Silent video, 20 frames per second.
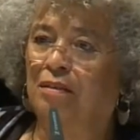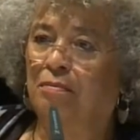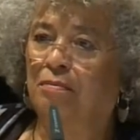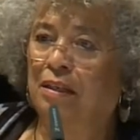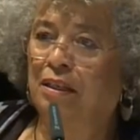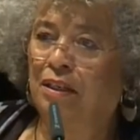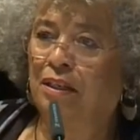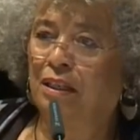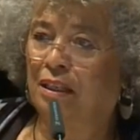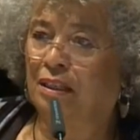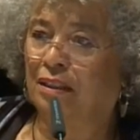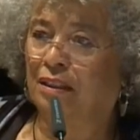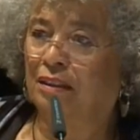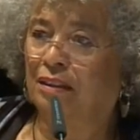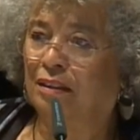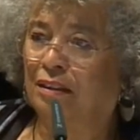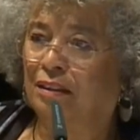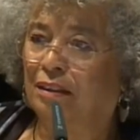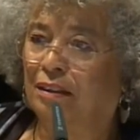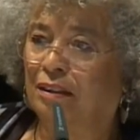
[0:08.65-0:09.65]

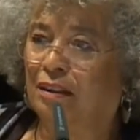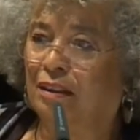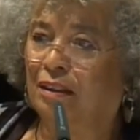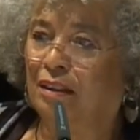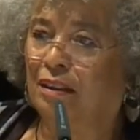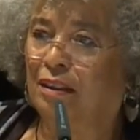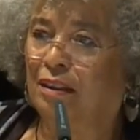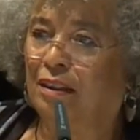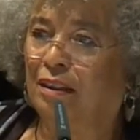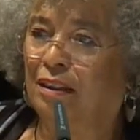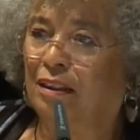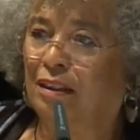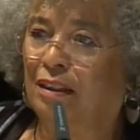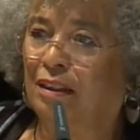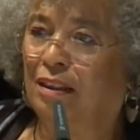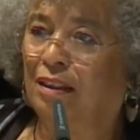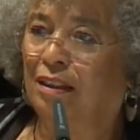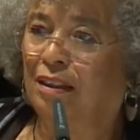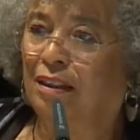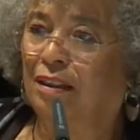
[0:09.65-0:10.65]
Americans
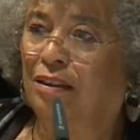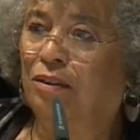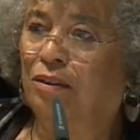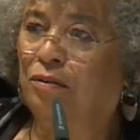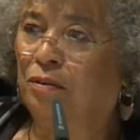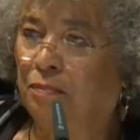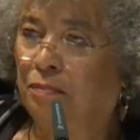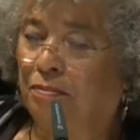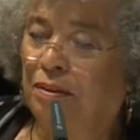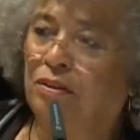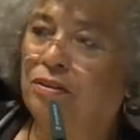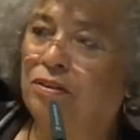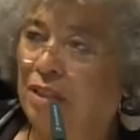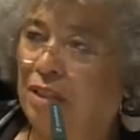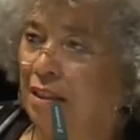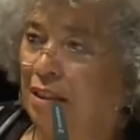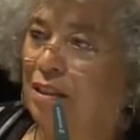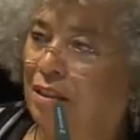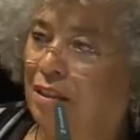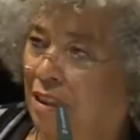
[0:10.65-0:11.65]
who were
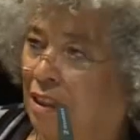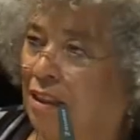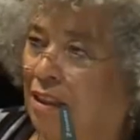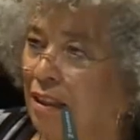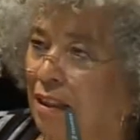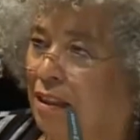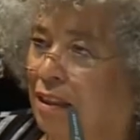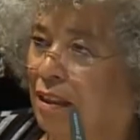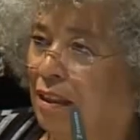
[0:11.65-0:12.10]
protesting.